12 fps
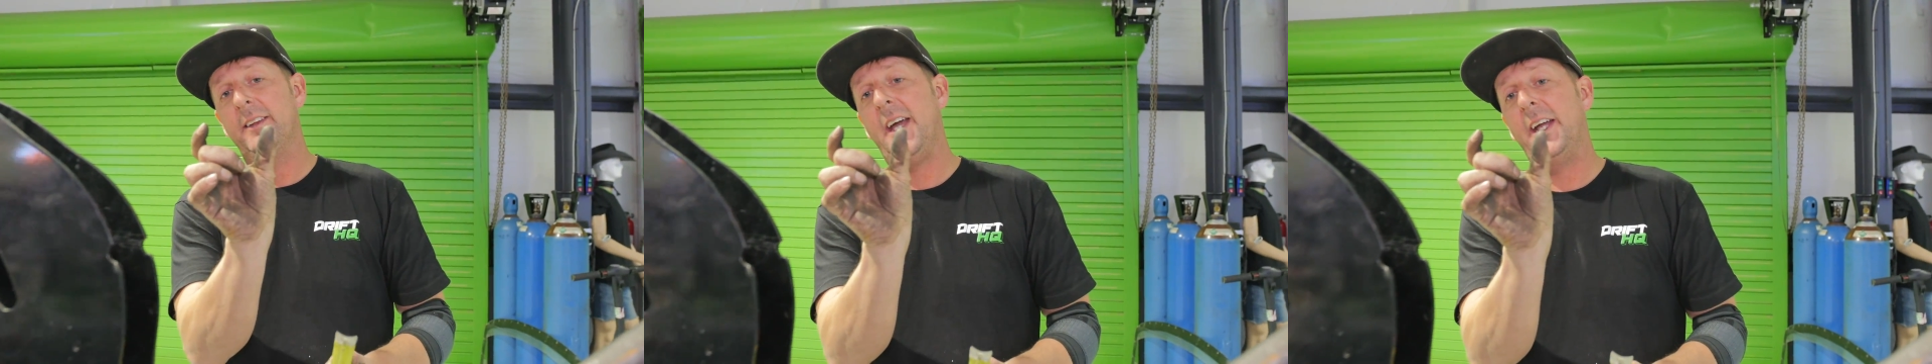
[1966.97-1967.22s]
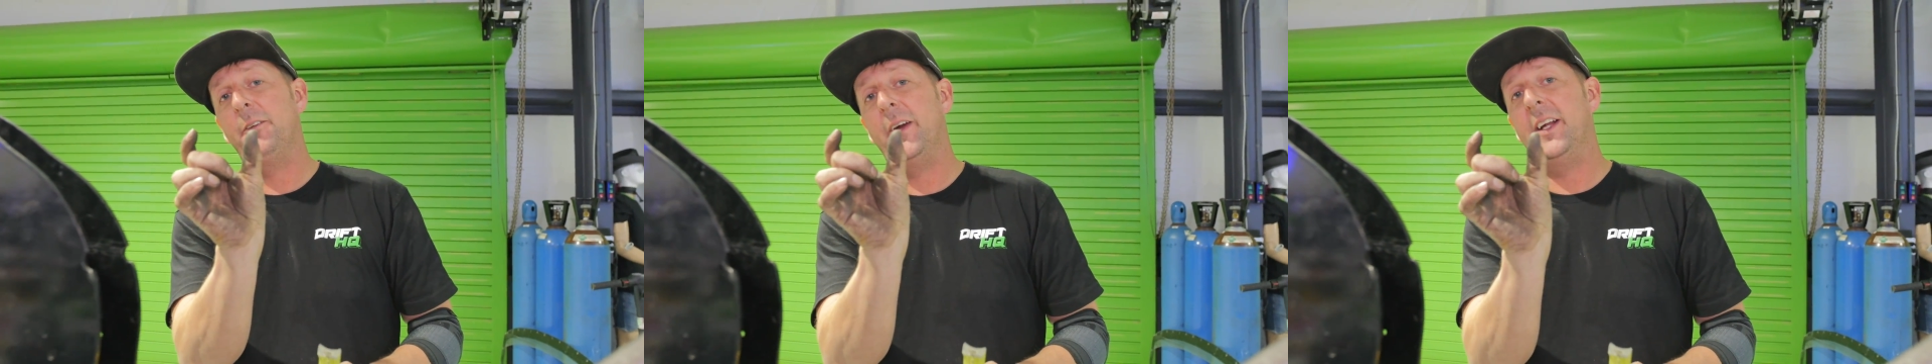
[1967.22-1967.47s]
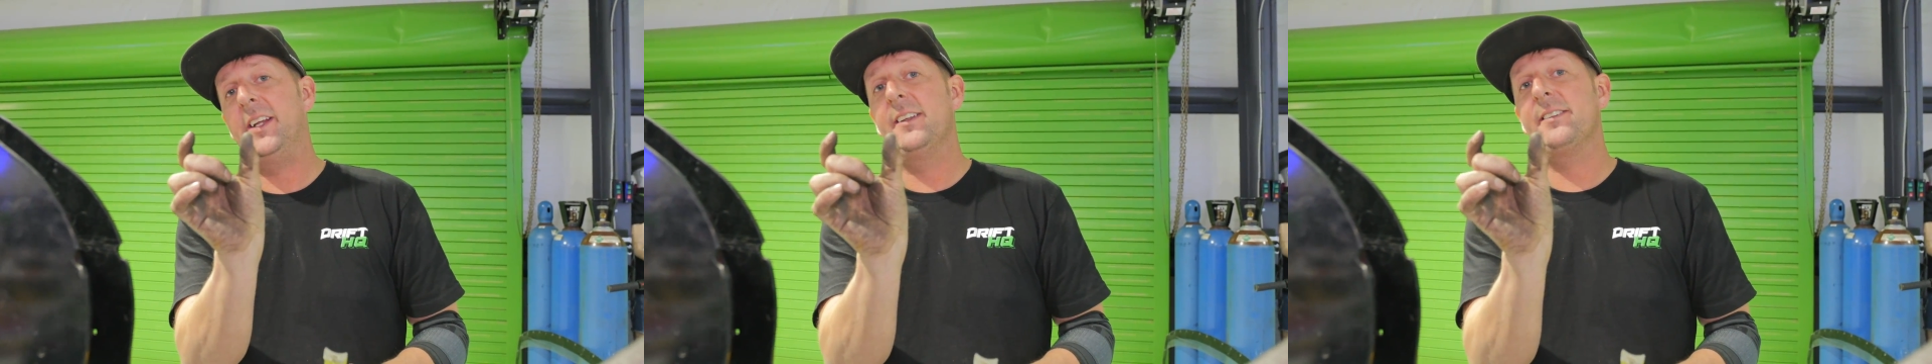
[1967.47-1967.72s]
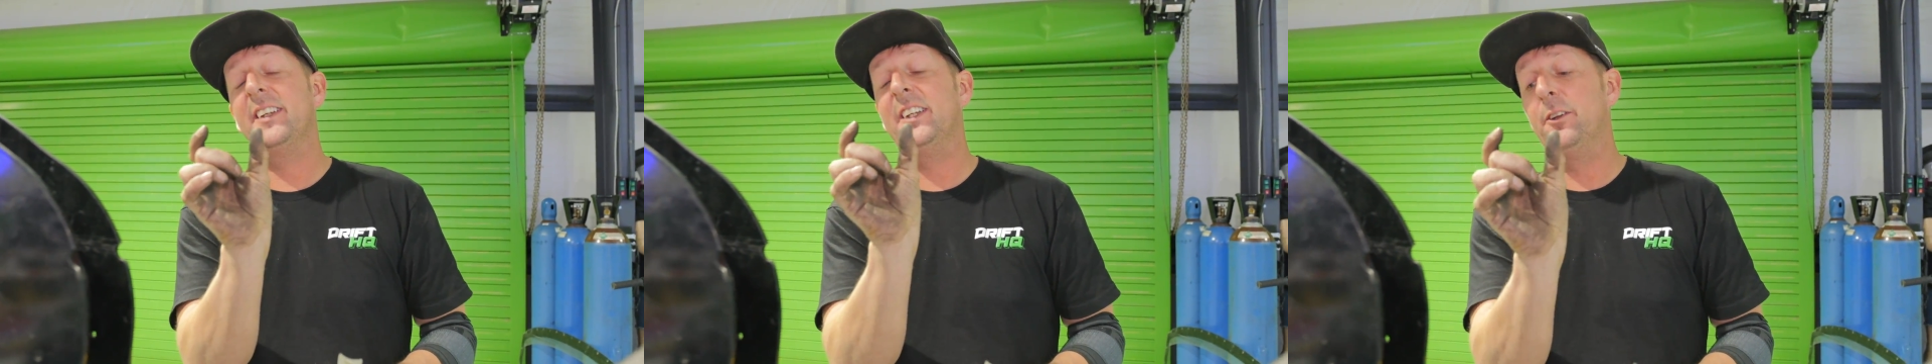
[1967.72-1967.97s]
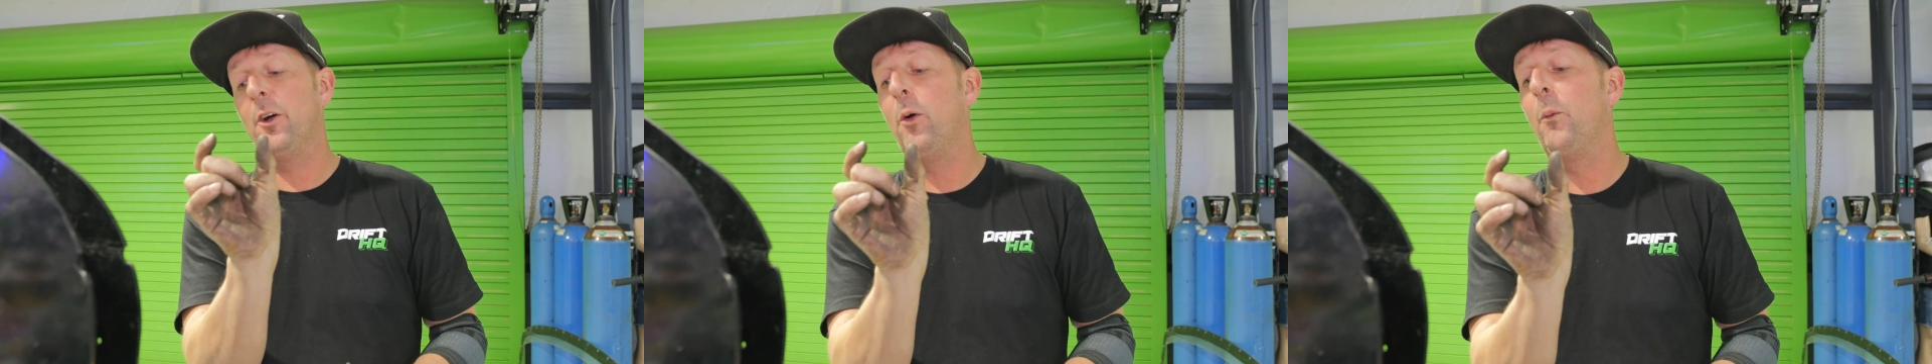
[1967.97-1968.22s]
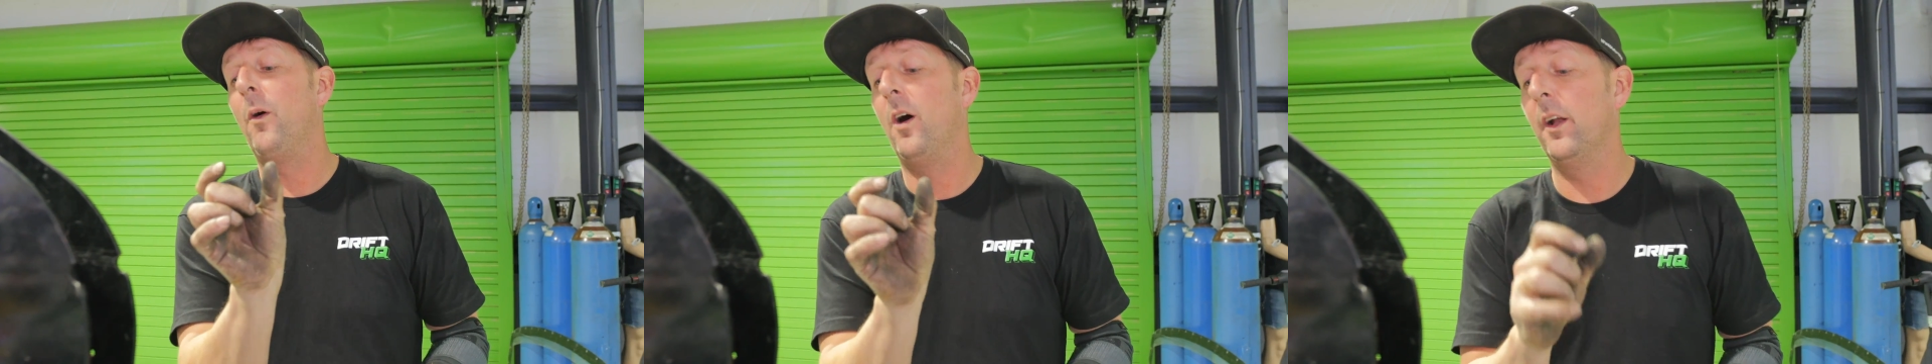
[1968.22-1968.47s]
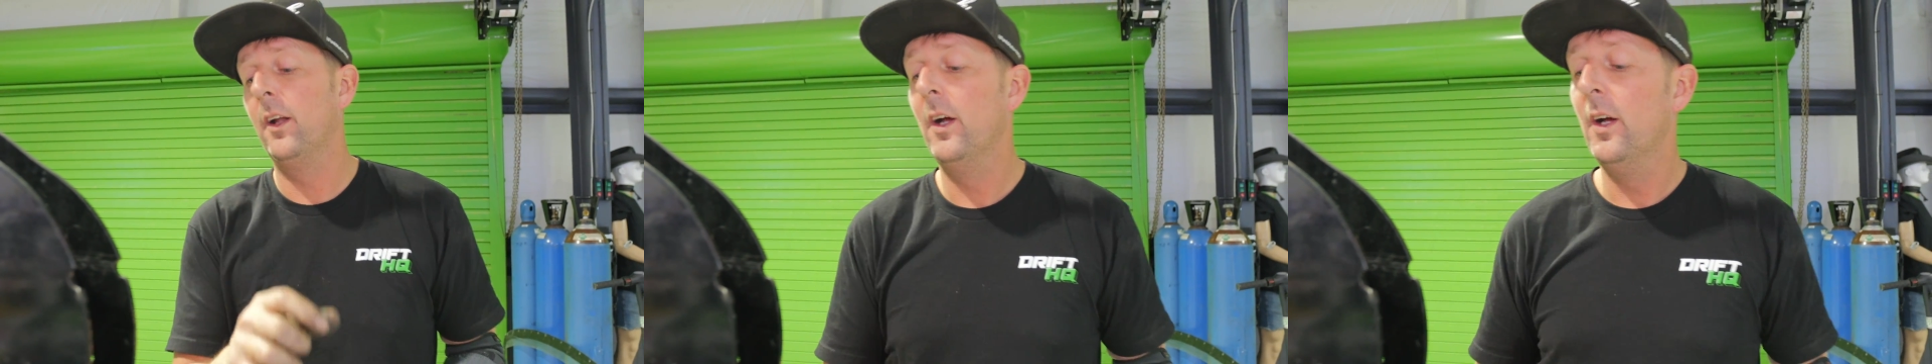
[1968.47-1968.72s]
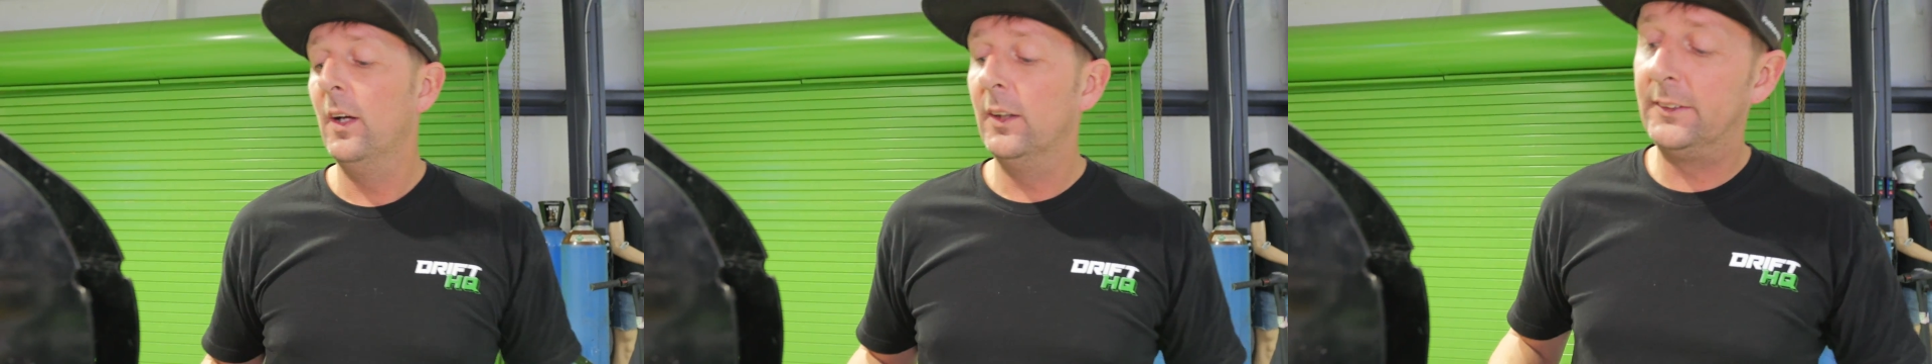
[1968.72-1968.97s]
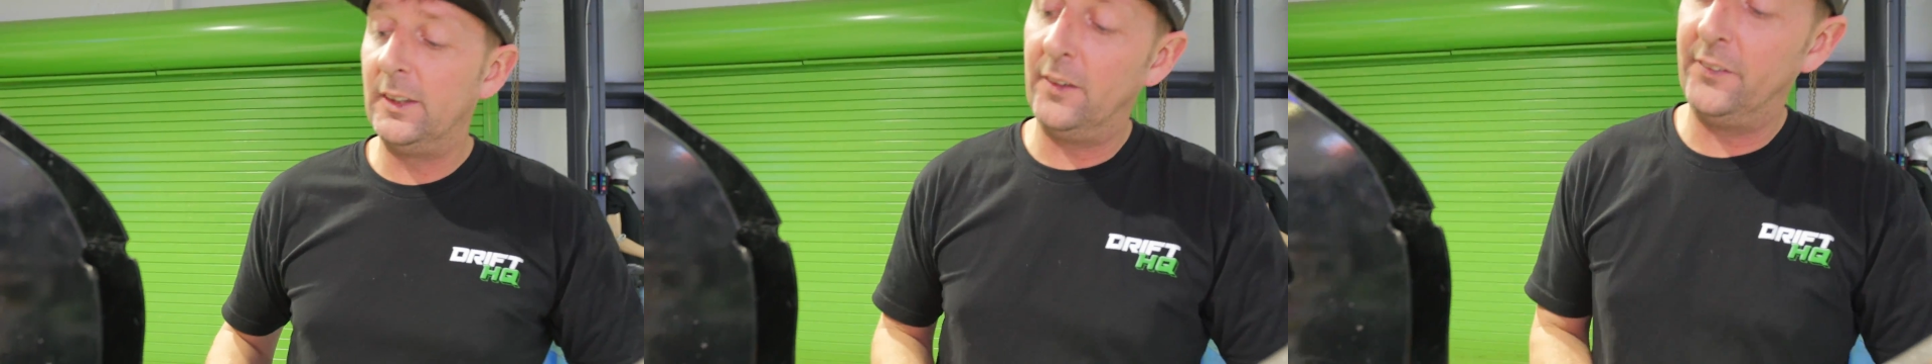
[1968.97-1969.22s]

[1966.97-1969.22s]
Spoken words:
tight radius that you don't want. So